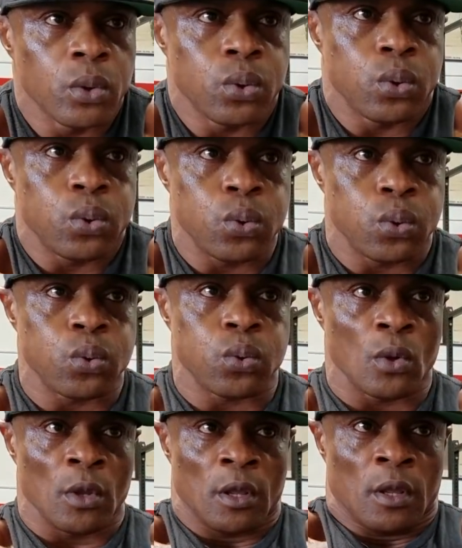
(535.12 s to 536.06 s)
to be there,
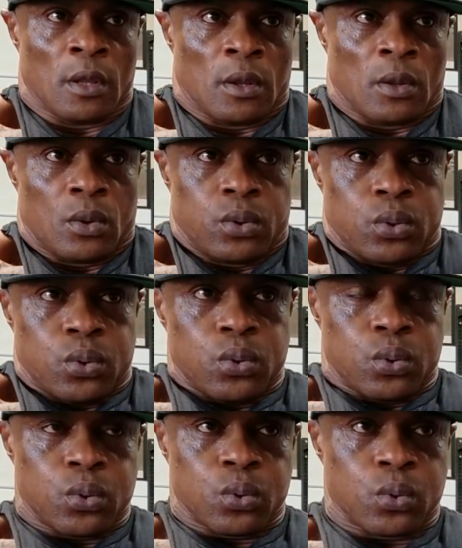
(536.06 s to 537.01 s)
no matter what, in
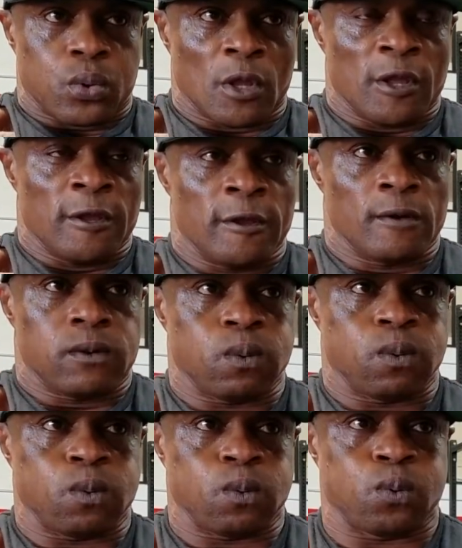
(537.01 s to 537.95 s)
every year.
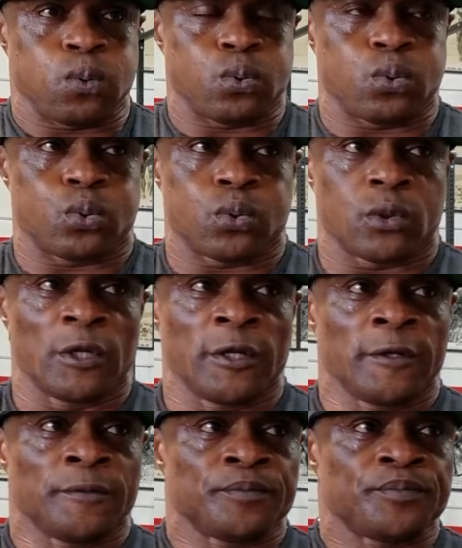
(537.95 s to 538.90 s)
So this time
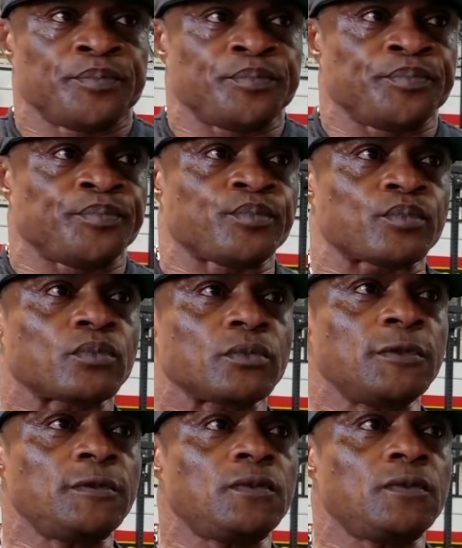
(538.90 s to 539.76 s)
around, I can miss to be